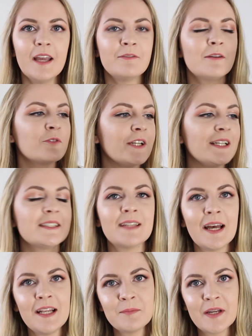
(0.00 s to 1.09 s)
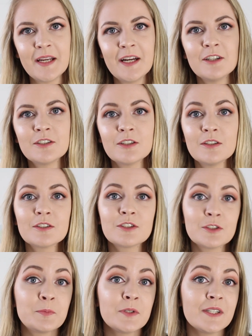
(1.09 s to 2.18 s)
if I'm really styling my hair to look
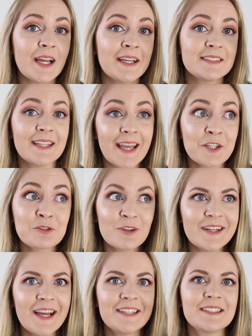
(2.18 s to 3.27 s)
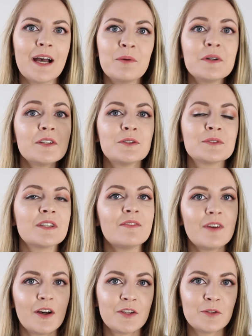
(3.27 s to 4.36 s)
super nice, extra nice, I will use a
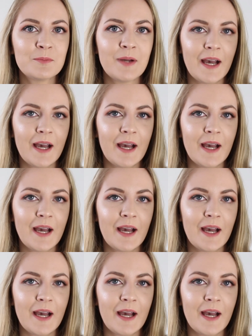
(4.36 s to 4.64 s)
volume